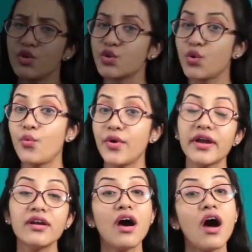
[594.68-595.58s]
So
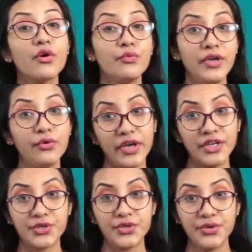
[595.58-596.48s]
where are we
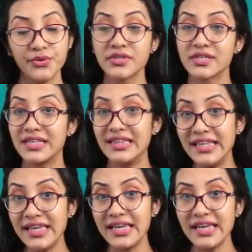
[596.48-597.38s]
going to use
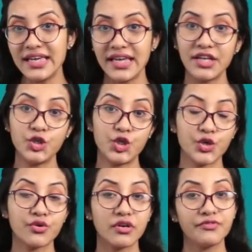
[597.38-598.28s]
the in
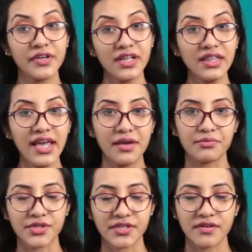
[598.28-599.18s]
geographical
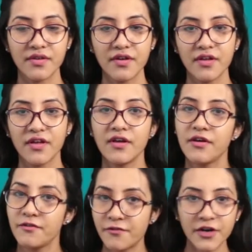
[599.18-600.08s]
names?
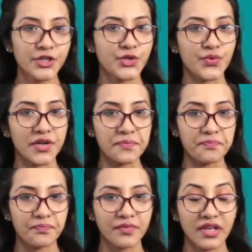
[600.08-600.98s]
First one,
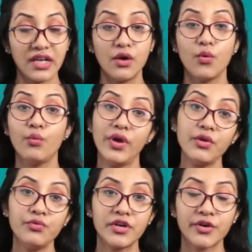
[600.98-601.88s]

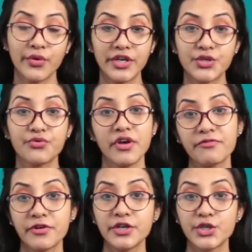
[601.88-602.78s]
when we are going to
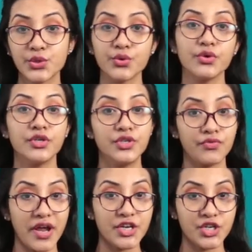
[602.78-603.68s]
refer to
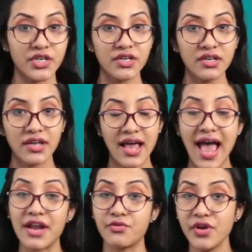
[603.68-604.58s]
direction
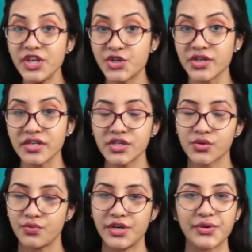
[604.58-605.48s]
and regions,
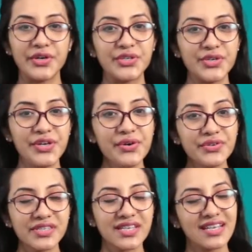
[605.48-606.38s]
we are going to
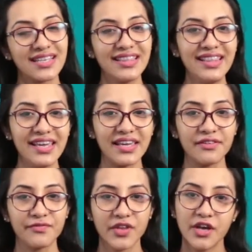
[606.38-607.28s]
use the.
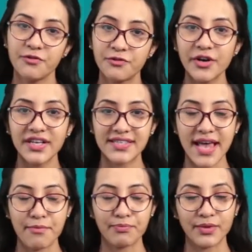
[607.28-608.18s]
For
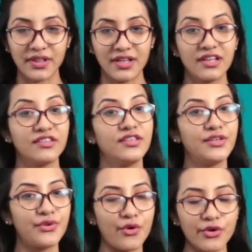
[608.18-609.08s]
example, the
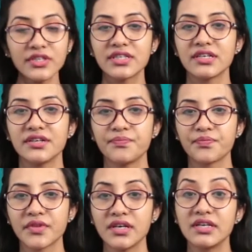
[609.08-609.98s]
north,
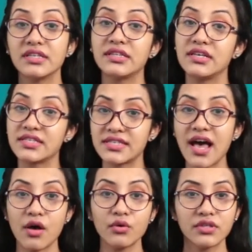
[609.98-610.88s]
the
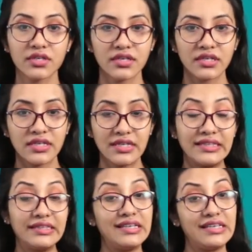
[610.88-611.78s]
south,
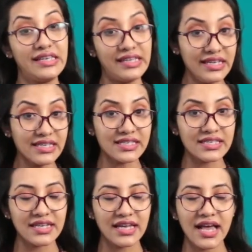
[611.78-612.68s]
the
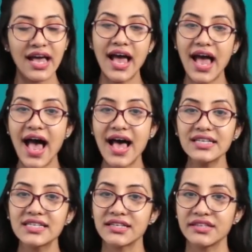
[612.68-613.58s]
east
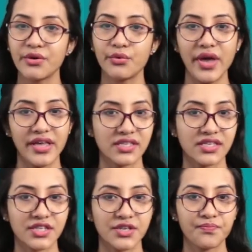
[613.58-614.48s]
and the
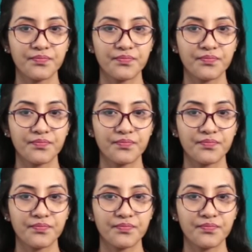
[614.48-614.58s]
west.